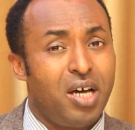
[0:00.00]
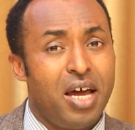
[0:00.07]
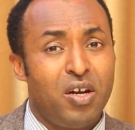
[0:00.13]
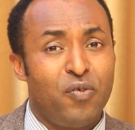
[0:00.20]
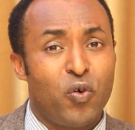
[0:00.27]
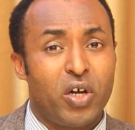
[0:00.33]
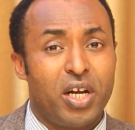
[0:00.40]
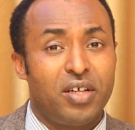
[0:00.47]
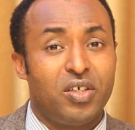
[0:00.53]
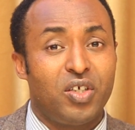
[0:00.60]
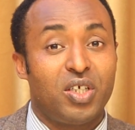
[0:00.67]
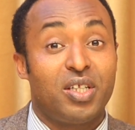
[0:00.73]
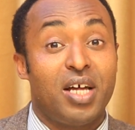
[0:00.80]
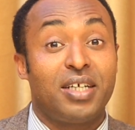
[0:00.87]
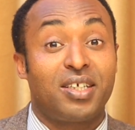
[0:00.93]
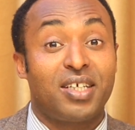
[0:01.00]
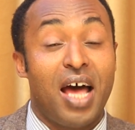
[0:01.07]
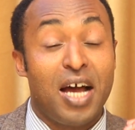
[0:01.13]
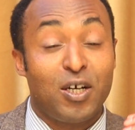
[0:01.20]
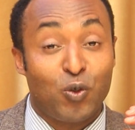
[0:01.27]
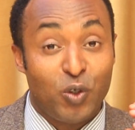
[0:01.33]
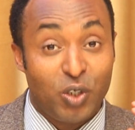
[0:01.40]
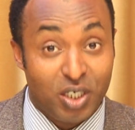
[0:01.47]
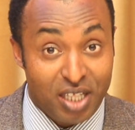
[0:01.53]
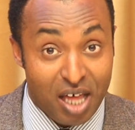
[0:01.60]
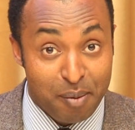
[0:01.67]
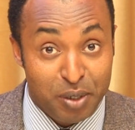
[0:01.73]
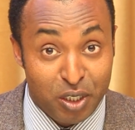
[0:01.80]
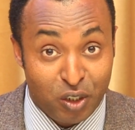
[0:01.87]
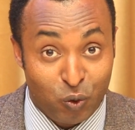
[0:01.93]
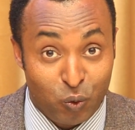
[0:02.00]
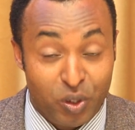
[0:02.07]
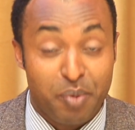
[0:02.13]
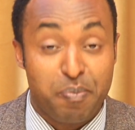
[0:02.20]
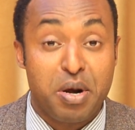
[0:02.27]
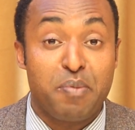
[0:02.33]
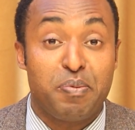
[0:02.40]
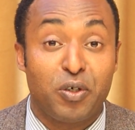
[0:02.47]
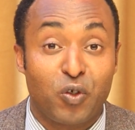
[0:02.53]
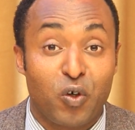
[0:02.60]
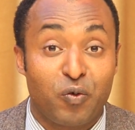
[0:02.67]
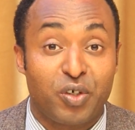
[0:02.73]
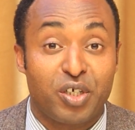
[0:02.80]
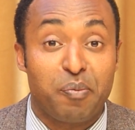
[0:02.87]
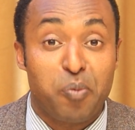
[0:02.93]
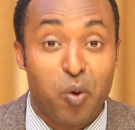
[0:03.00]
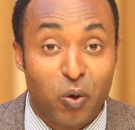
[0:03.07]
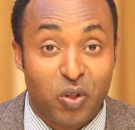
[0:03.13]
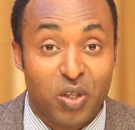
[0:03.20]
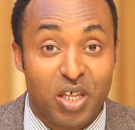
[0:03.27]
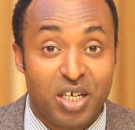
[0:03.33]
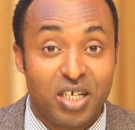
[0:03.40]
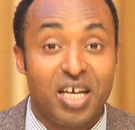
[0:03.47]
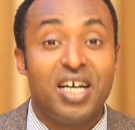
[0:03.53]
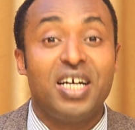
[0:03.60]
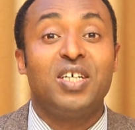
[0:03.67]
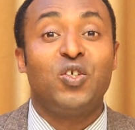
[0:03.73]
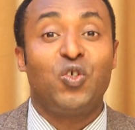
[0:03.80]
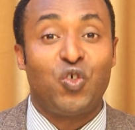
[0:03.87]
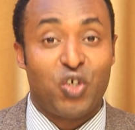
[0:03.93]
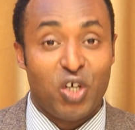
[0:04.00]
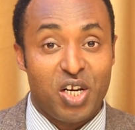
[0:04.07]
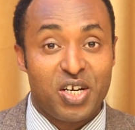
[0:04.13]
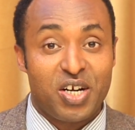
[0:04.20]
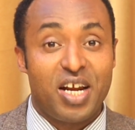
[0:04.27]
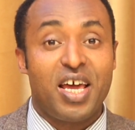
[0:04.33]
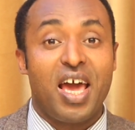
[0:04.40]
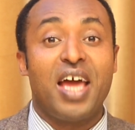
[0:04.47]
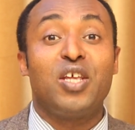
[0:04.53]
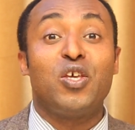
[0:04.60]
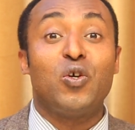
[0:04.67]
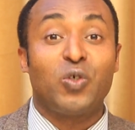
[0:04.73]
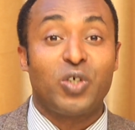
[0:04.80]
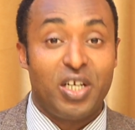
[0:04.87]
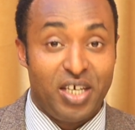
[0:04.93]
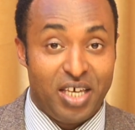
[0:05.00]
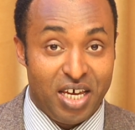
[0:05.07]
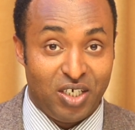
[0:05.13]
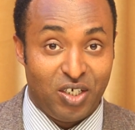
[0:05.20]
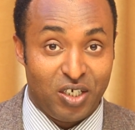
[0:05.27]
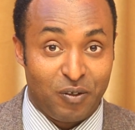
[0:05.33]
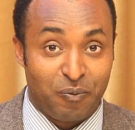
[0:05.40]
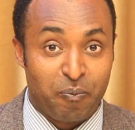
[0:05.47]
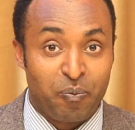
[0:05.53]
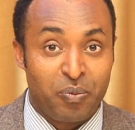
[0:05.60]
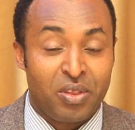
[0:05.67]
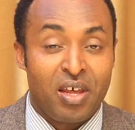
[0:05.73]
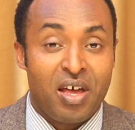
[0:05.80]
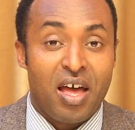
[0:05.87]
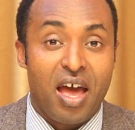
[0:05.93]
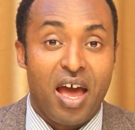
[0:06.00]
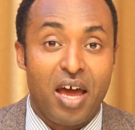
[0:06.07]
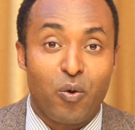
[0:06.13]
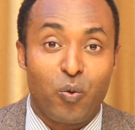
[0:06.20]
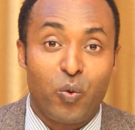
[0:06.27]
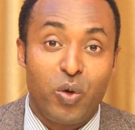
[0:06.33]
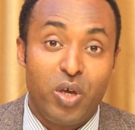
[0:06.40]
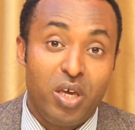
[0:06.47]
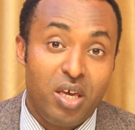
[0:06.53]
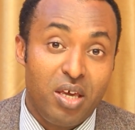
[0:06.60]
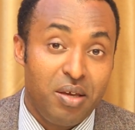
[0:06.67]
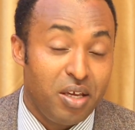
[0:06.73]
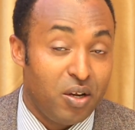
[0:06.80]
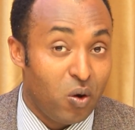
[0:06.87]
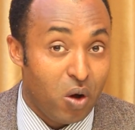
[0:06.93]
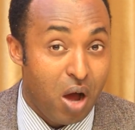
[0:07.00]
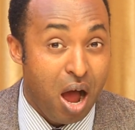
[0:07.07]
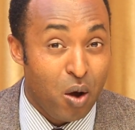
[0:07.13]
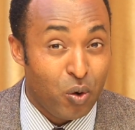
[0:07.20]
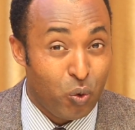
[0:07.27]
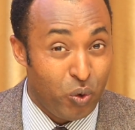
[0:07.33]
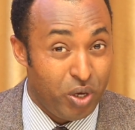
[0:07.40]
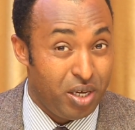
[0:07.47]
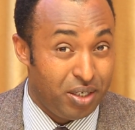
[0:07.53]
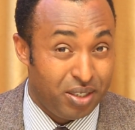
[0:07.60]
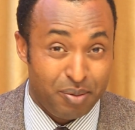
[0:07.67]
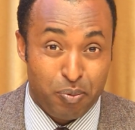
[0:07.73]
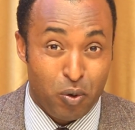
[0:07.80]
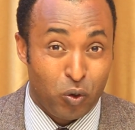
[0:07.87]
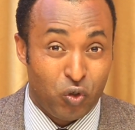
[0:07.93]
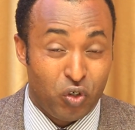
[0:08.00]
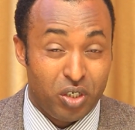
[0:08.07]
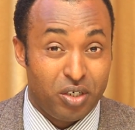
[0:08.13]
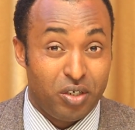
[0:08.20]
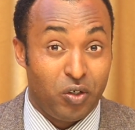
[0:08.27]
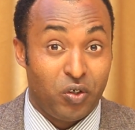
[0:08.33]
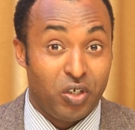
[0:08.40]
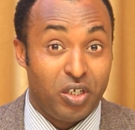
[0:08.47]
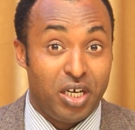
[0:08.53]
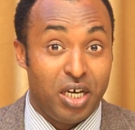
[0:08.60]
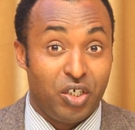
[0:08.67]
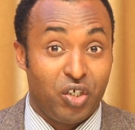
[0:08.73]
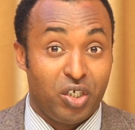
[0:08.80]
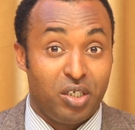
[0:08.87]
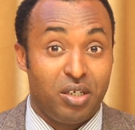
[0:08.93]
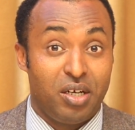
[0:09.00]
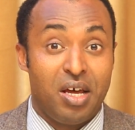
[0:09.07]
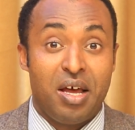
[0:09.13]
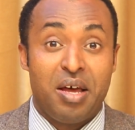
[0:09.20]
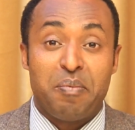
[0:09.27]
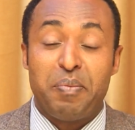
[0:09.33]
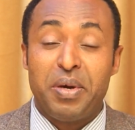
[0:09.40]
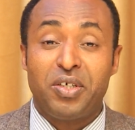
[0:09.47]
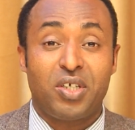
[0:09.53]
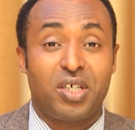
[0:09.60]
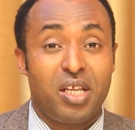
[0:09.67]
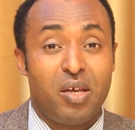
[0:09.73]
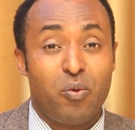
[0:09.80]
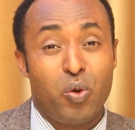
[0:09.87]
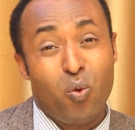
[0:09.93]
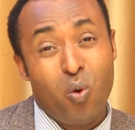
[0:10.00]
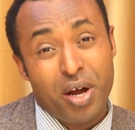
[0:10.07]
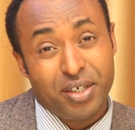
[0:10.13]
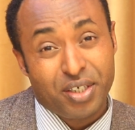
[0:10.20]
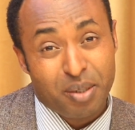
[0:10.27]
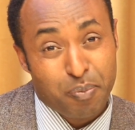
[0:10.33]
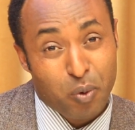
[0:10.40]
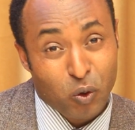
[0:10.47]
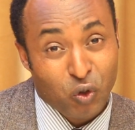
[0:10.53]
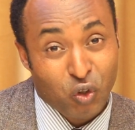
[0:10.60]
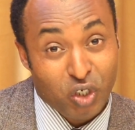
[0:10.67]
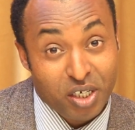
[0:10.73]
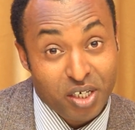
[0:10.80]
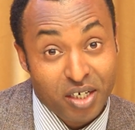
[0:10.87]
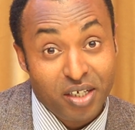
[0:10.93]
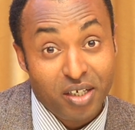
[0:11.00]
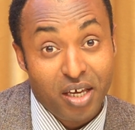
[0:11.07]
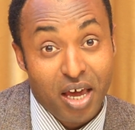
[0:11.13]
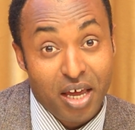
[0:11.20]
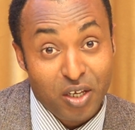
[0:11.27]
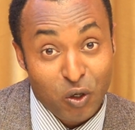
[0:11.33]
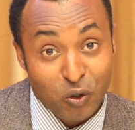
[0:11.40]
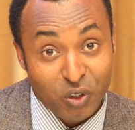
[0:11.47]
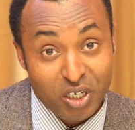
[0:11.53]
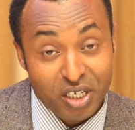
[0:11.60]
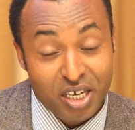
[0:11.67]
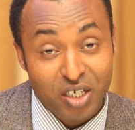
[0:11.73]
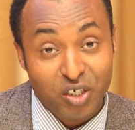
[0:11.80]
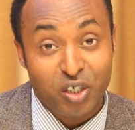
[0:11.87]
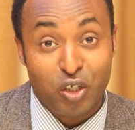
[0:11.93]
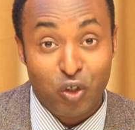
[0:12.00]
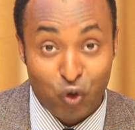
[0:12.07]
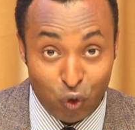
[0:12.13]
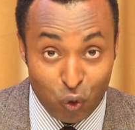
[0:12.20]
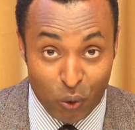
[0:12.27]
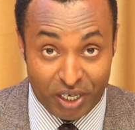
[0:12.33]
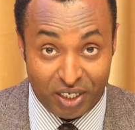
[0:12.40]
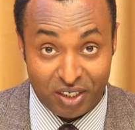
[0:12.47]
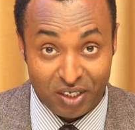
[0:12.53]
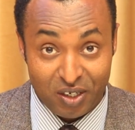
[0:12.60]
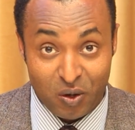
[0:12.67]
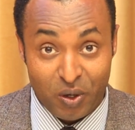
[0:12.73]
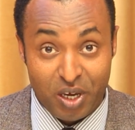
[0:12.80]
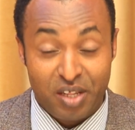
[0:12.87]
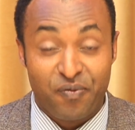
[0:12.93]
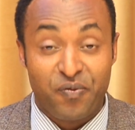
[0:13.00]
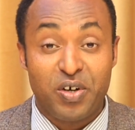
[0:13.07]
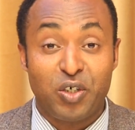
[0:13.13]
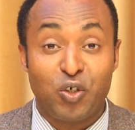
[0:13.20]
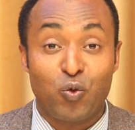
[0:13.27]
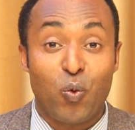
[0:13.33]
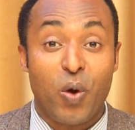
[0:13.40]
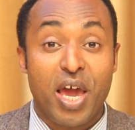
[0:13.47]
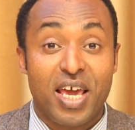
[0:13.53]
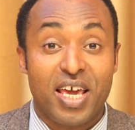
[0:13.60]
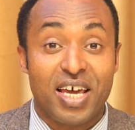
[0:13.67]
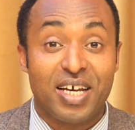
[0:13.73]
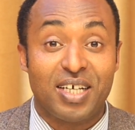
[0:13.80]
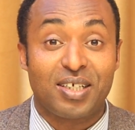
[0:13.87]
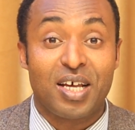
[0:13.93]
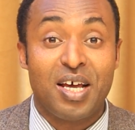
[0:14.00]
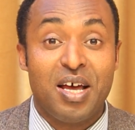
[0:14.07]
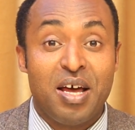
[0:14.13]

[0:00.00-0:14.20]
kind of organization that's actually established with the purpose of supporting children and youth education. And we, how do we support children and youth education? Basically, we want to support children and youth education in 2 ways. Okay, the first way is